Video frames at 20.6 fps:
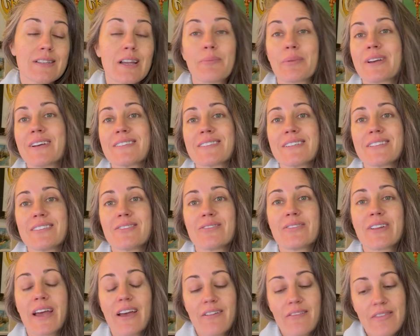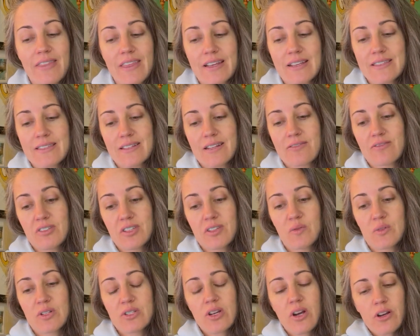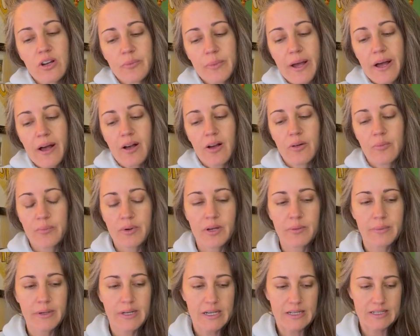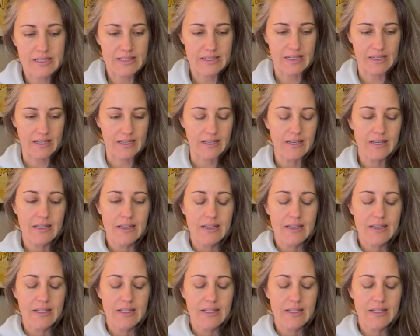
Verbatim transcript: not because I don't have things that I really want to talk about, but because I